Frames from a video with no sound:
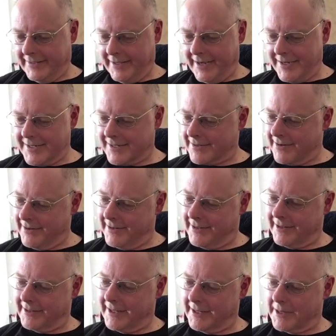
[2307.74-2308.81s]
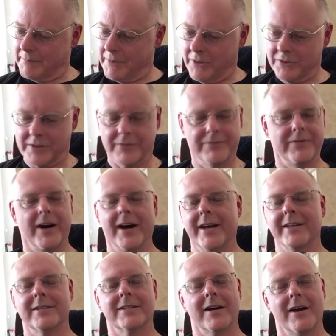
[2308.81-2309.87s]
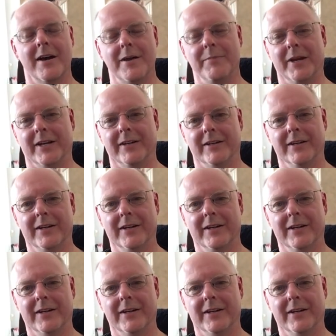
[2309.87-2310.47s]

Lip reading: I started to think about divine timing.